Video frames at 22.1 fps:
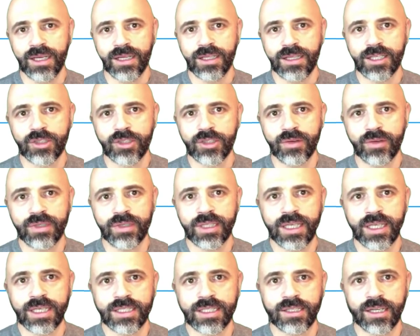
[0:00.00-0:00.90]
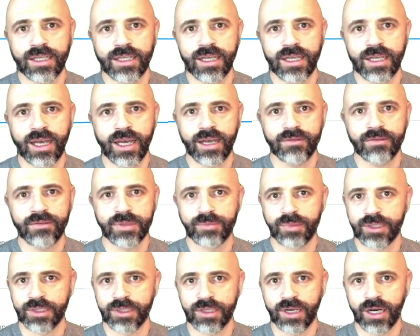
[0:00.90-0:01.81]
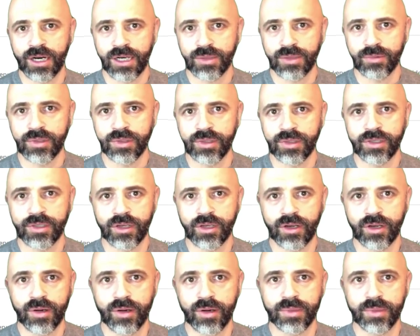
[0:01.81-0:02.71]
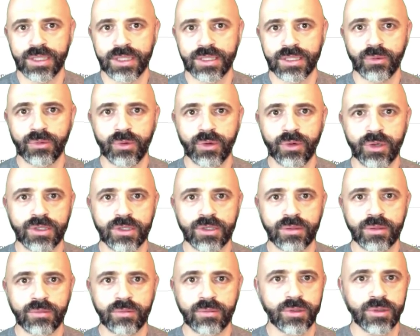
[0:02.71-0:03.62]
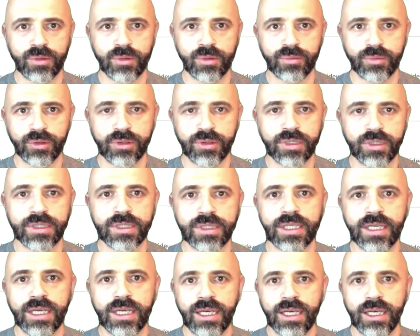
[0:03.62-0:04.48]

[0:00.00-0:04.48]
The software does not have special hardware requirements and works on most computers.